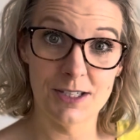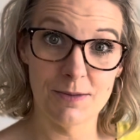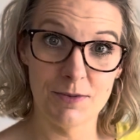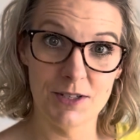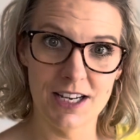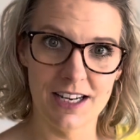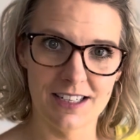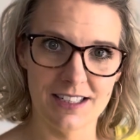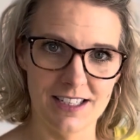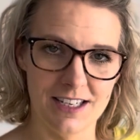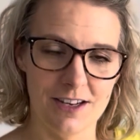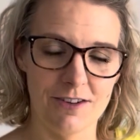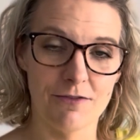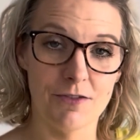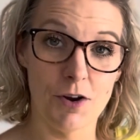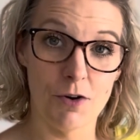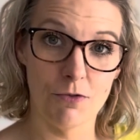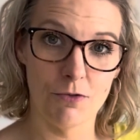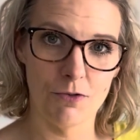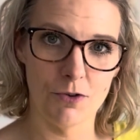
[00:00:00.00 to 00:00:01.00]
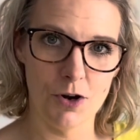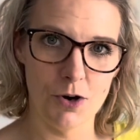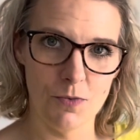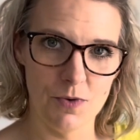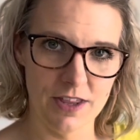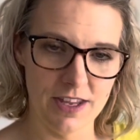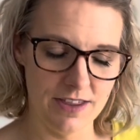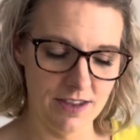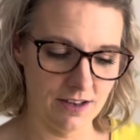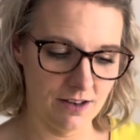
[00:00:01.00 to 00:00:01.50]
objective, role
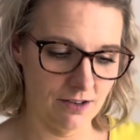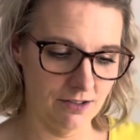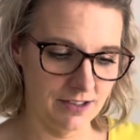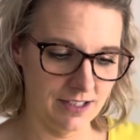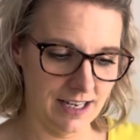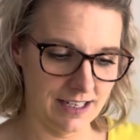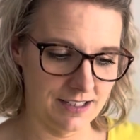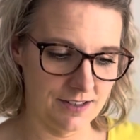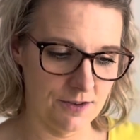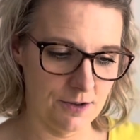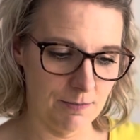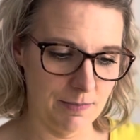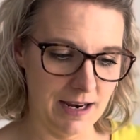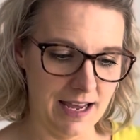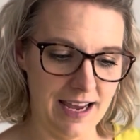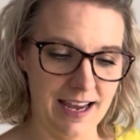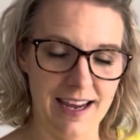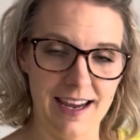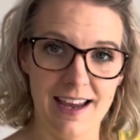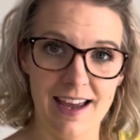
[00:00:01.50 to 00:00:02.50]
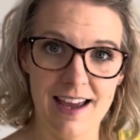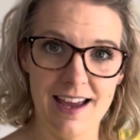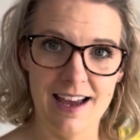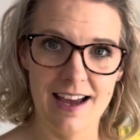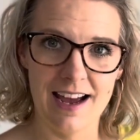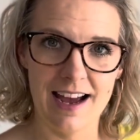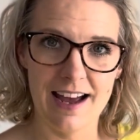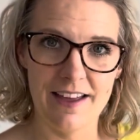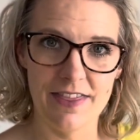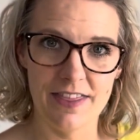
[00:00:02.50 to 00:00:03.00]
within the context of the play,
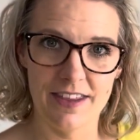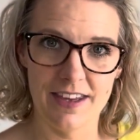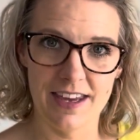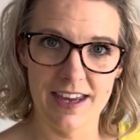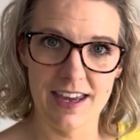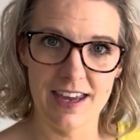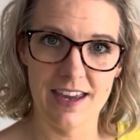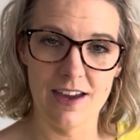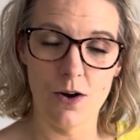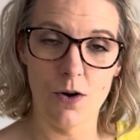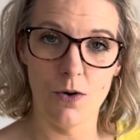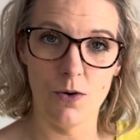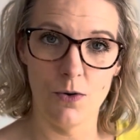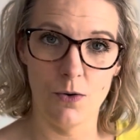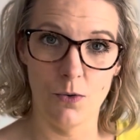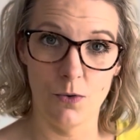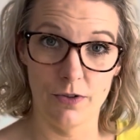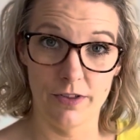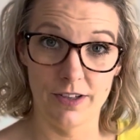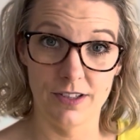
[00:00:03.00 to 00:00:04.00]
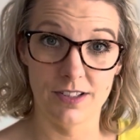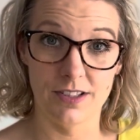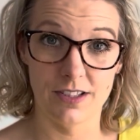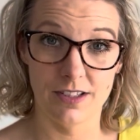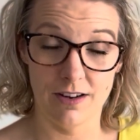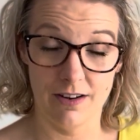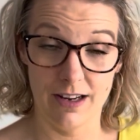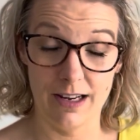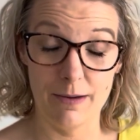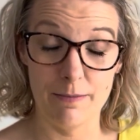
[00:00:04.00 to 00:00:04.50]
and the author's
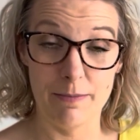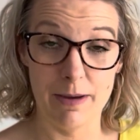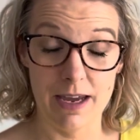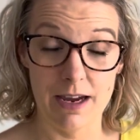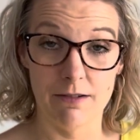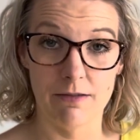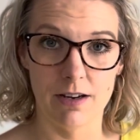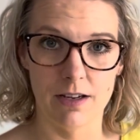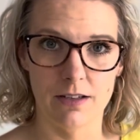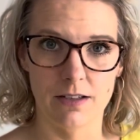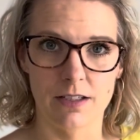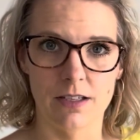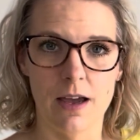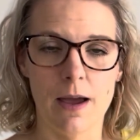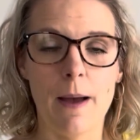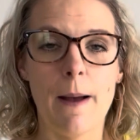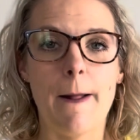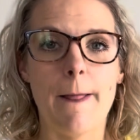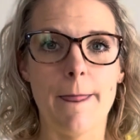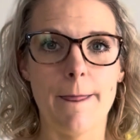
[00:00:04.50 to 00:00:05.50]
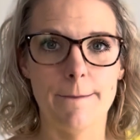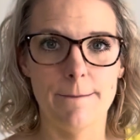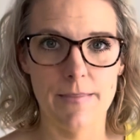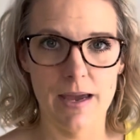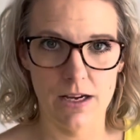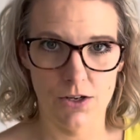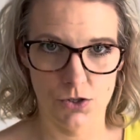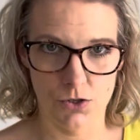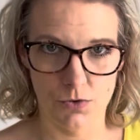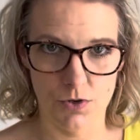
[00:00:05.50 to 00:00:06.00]
style and period.
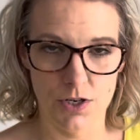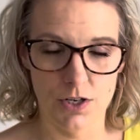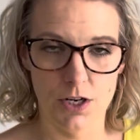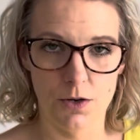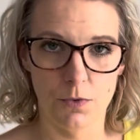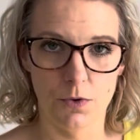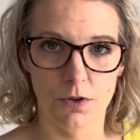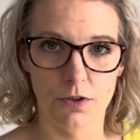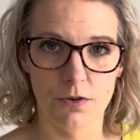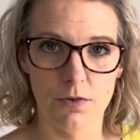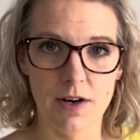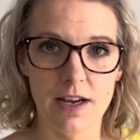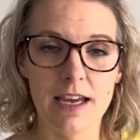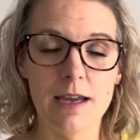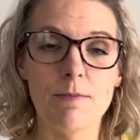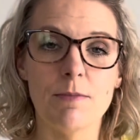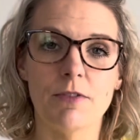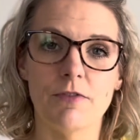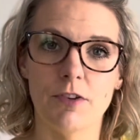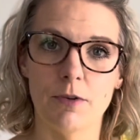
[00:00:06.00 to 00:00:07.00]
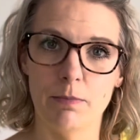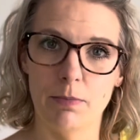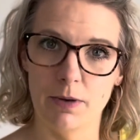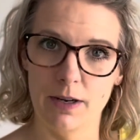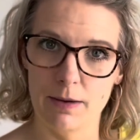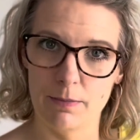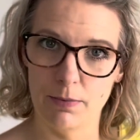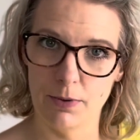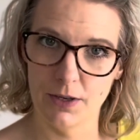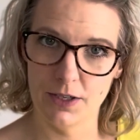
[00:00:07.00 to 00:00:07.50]
Make sure you know all three, but for
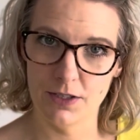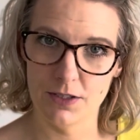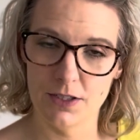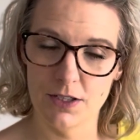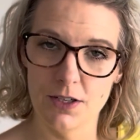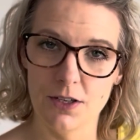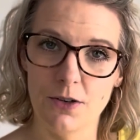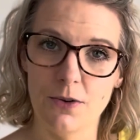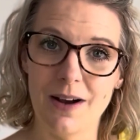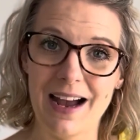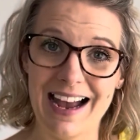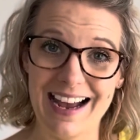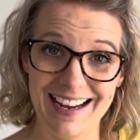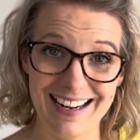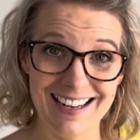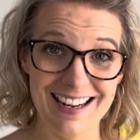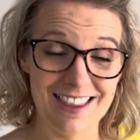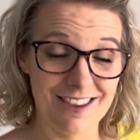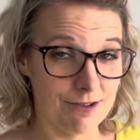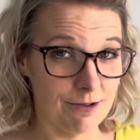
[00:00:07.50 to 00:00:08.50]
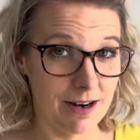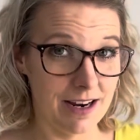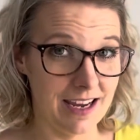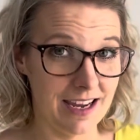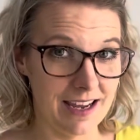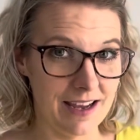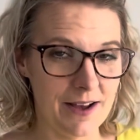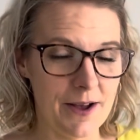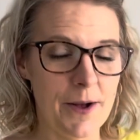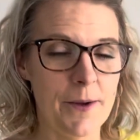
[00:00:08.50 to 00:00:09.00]
bullet point 2 and
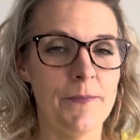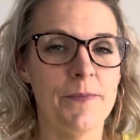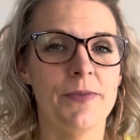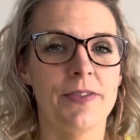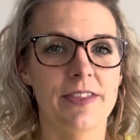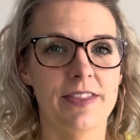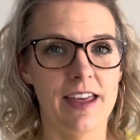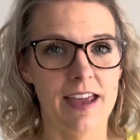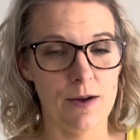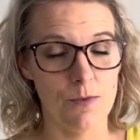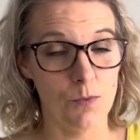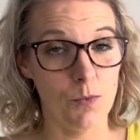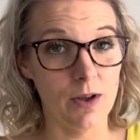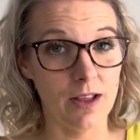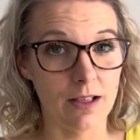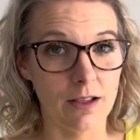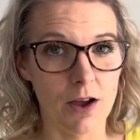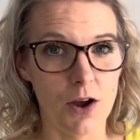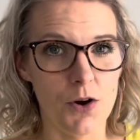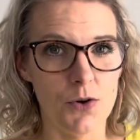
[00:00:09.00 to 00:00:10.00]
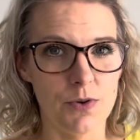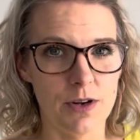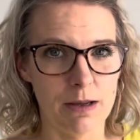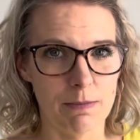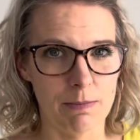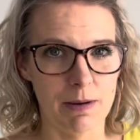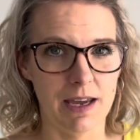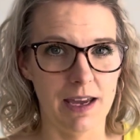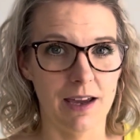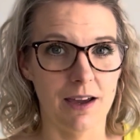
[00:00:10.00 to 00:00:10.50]
3, they will only
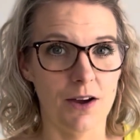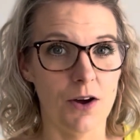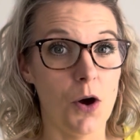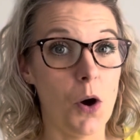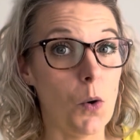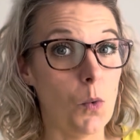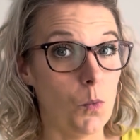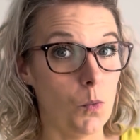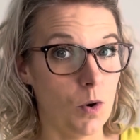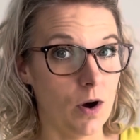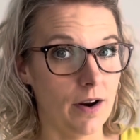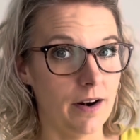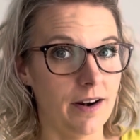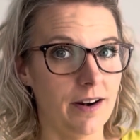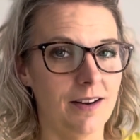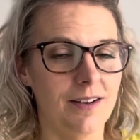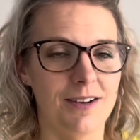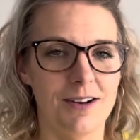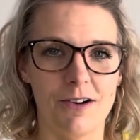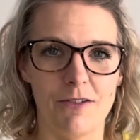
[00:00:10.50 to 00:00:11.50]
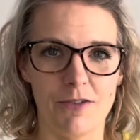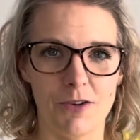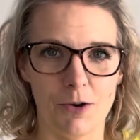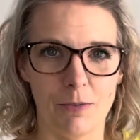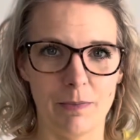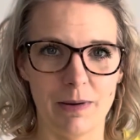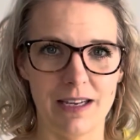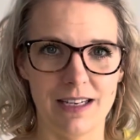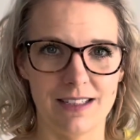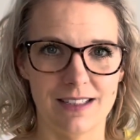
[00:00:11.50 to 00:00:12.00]
pick one of your
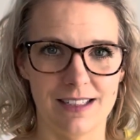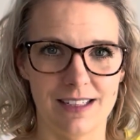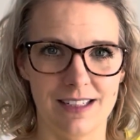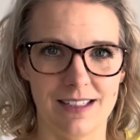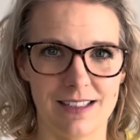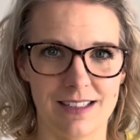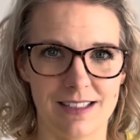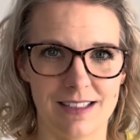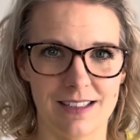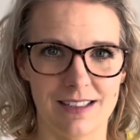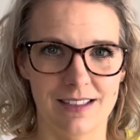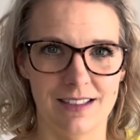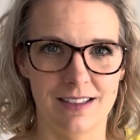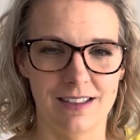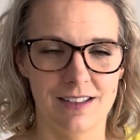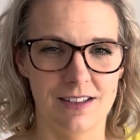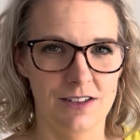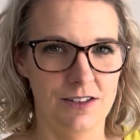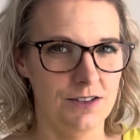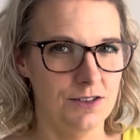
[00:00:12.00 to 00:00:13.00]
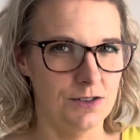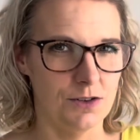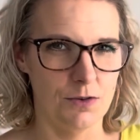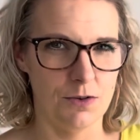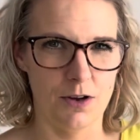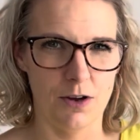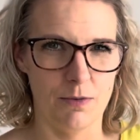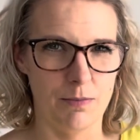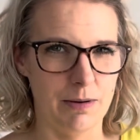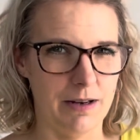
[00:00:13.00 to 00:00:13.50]
pieces. Don't
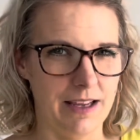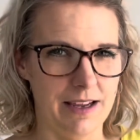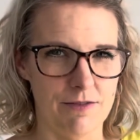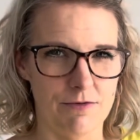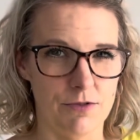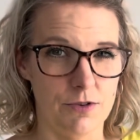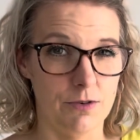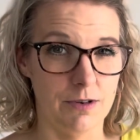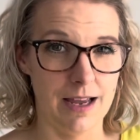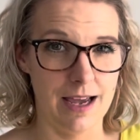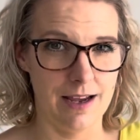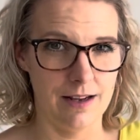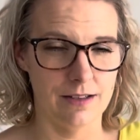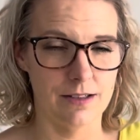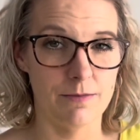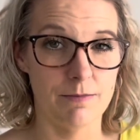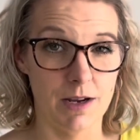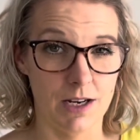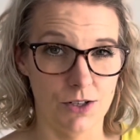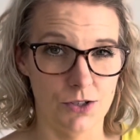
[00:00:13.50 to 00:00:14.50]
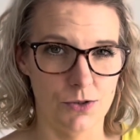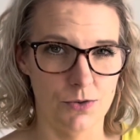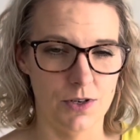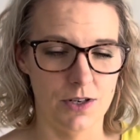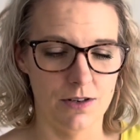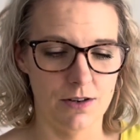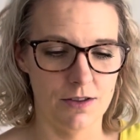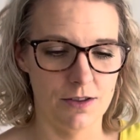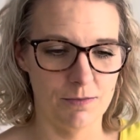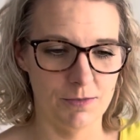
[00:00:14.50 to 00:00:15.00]
go play roulette, make sure you
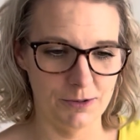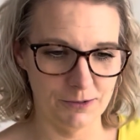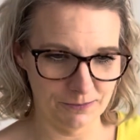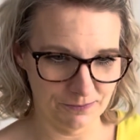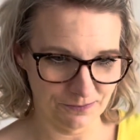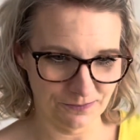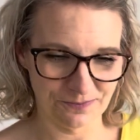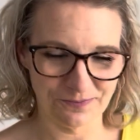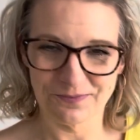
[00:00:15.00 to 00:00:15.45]
know them all.